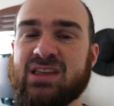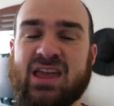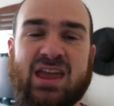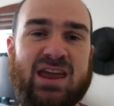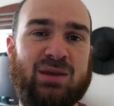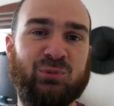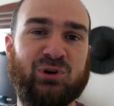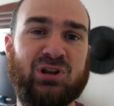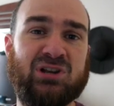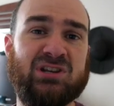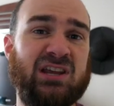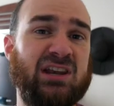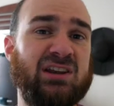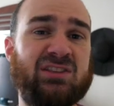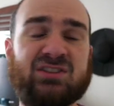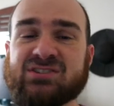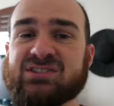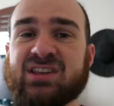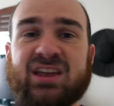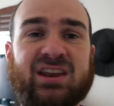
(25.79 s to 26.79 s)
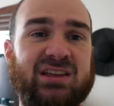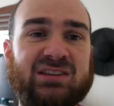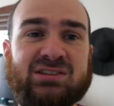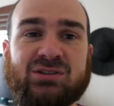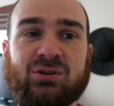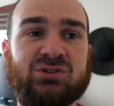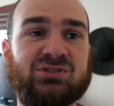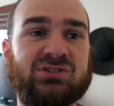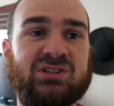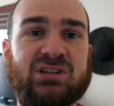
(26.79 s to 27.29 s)
and when you dig into the settings,
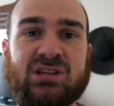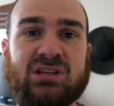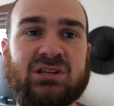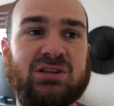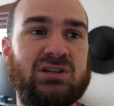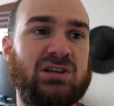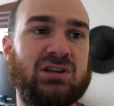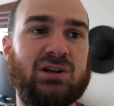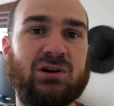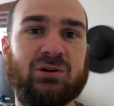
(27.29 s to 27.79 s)
you'll see,